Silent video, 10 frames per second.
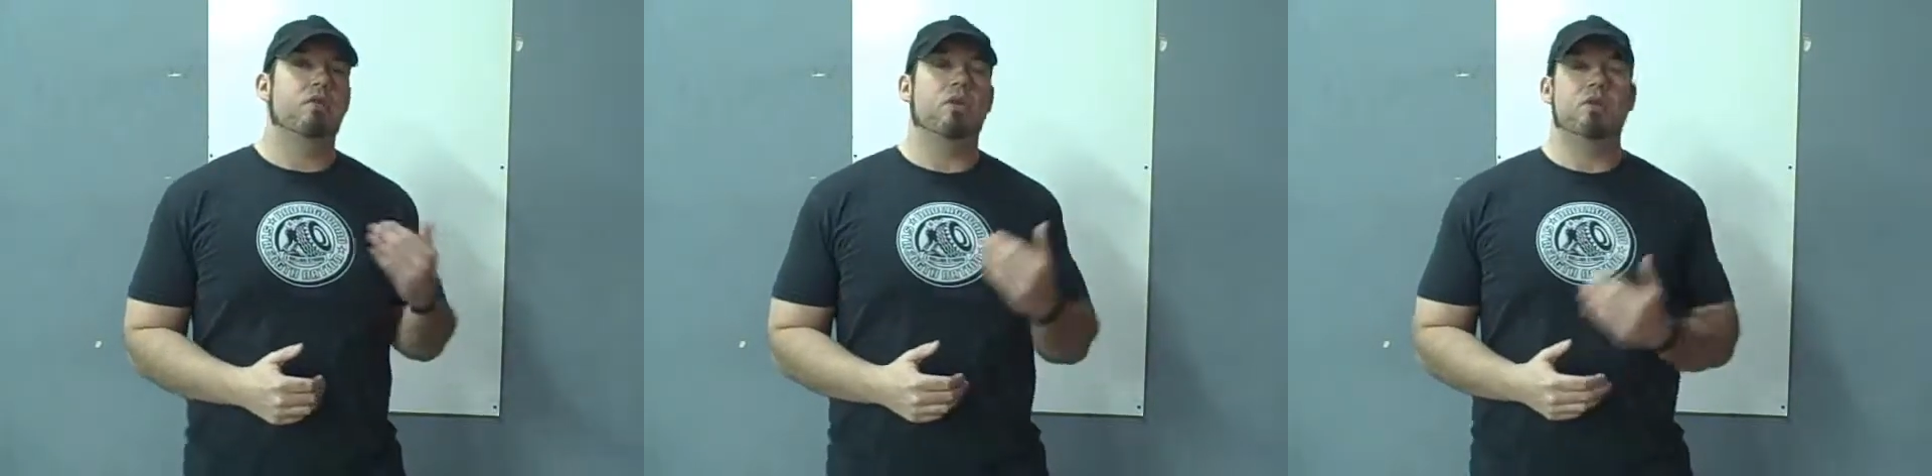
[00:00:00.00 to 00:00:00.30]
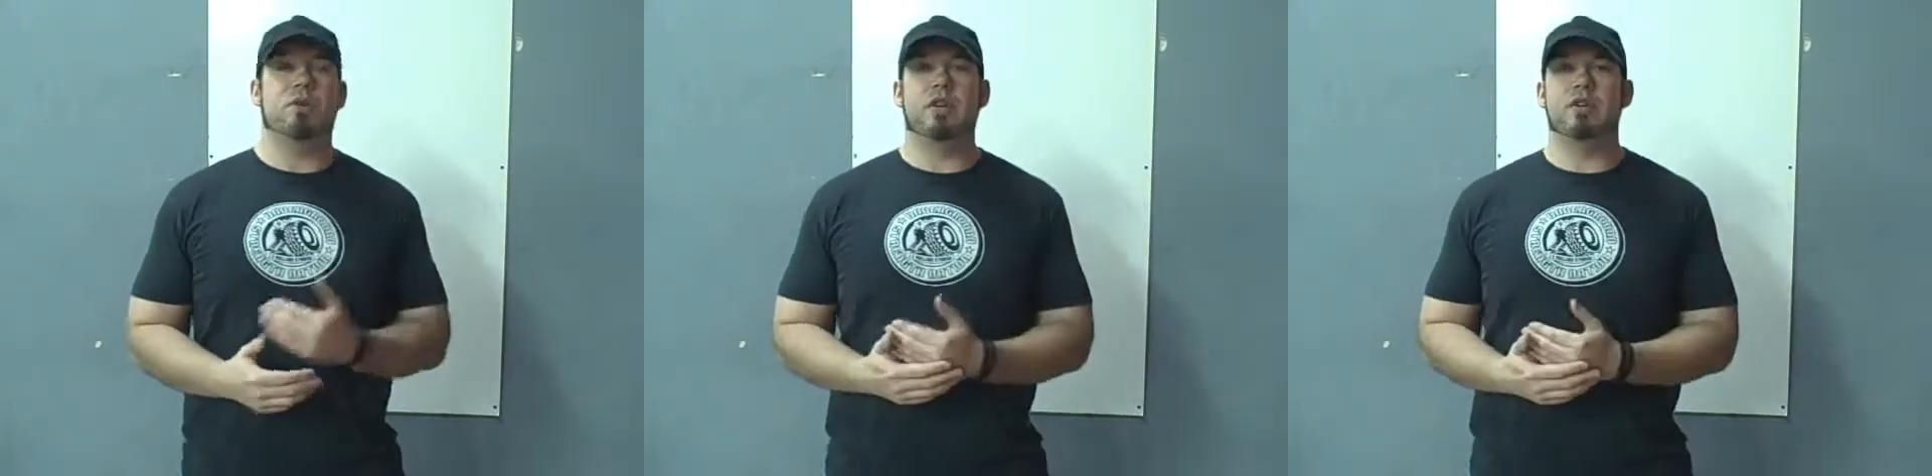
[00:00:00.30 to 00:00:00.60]
What
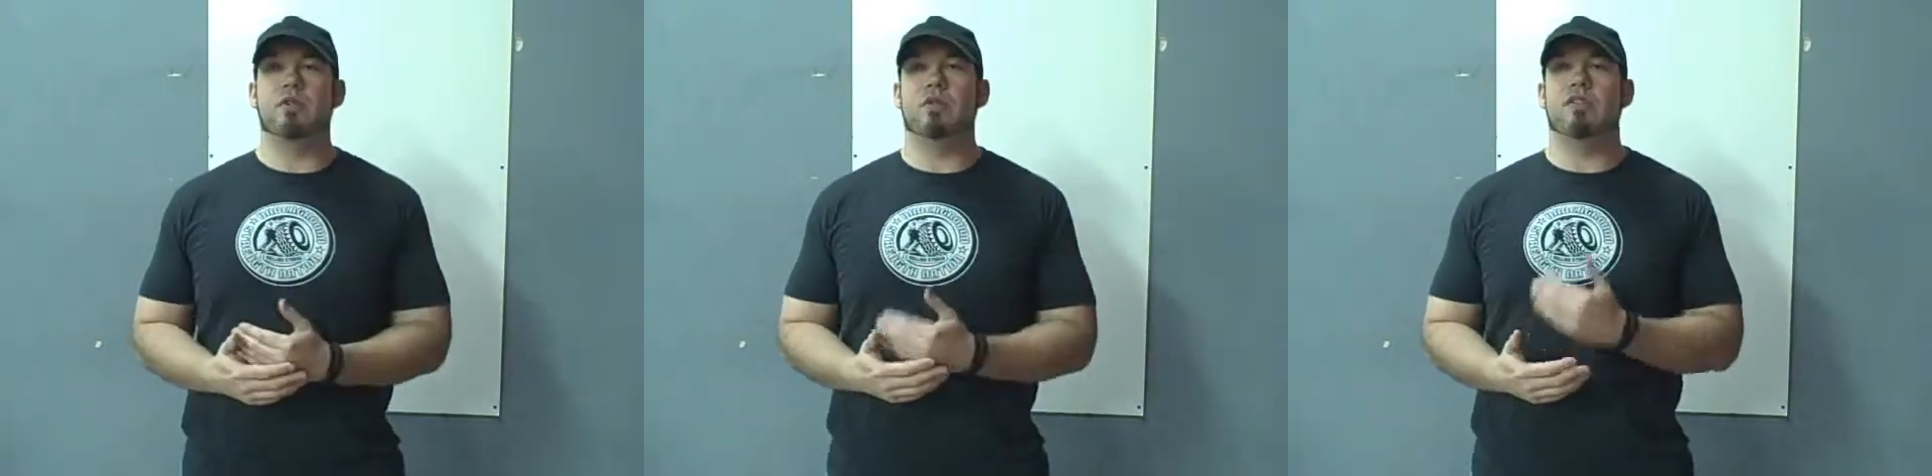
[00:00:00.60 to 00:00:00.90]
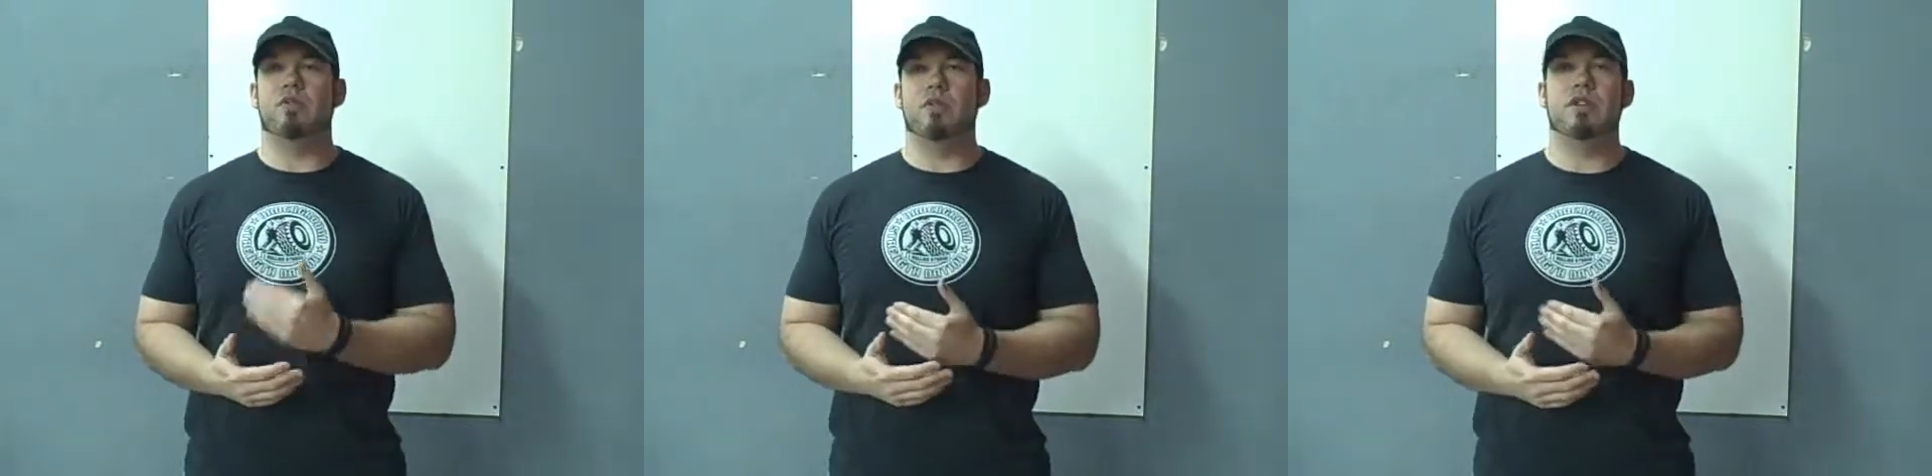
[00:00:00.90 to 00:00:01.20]
we want to
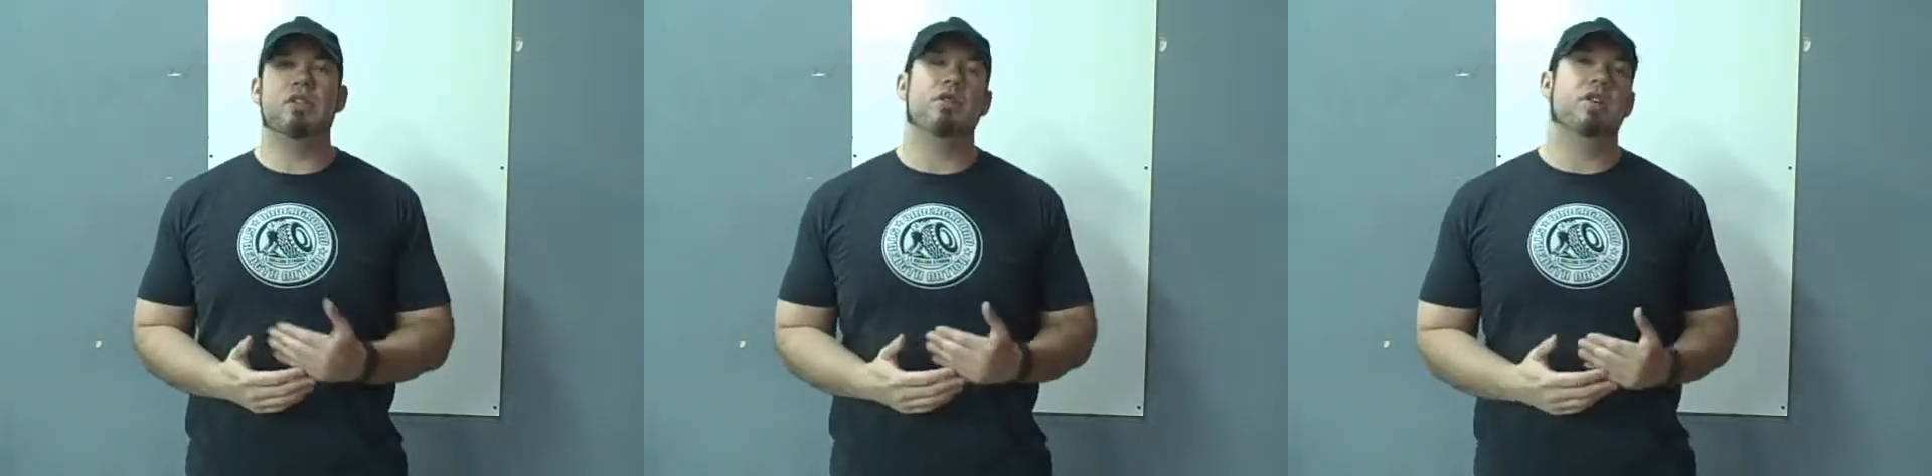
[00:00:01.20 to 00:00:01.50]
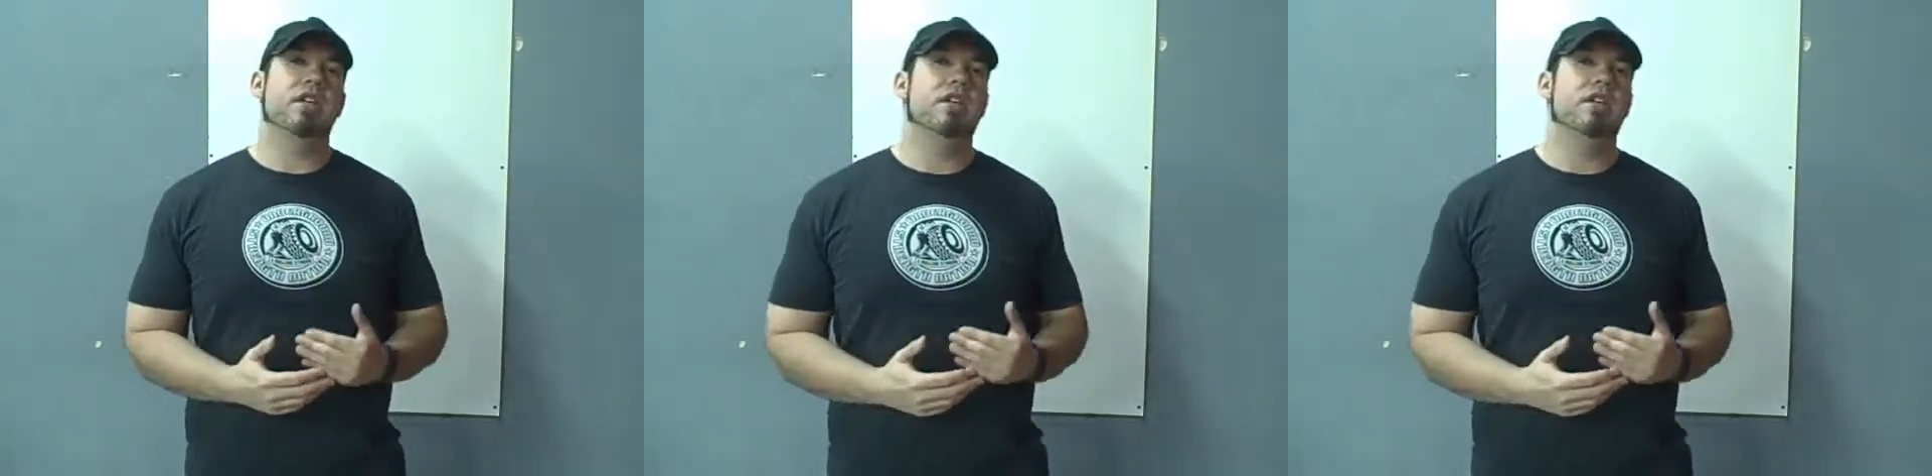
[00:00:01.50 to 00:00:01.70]
avoid doing